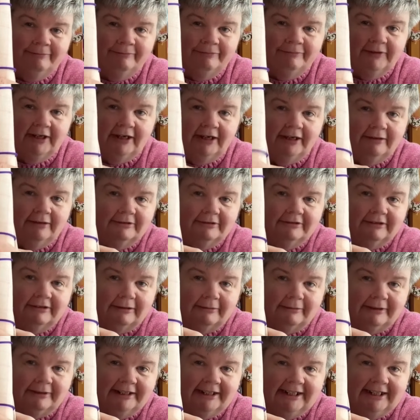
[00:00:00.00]
where
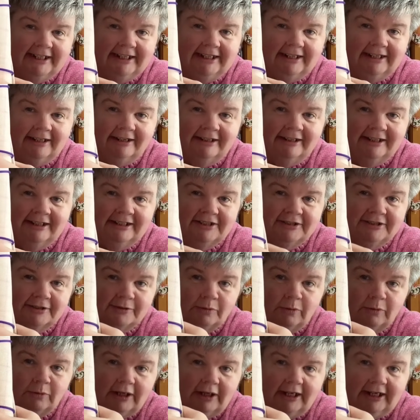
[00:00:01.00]
are we? Here, it's
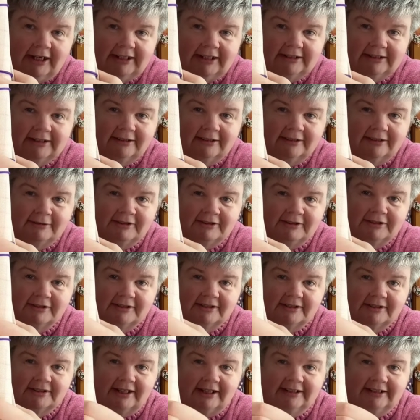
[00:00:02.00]
just white, so it's
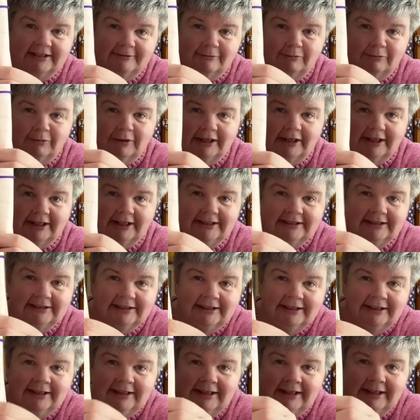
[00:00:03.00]
just lines of white.
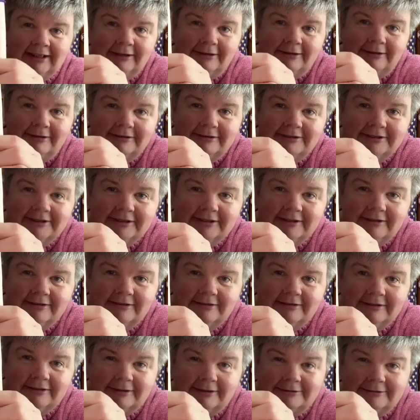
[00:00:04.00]
Just
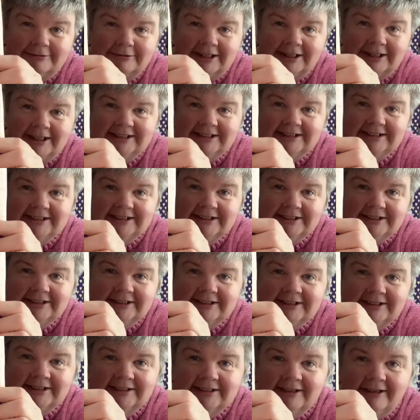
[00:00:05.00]
white
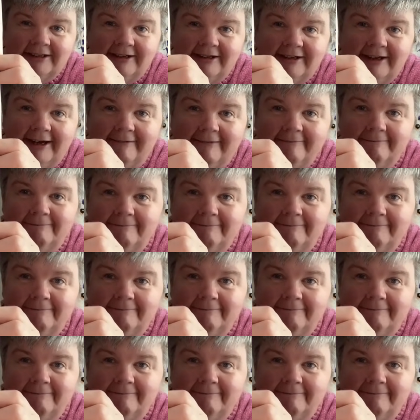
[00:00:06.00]
stitches, so yeah,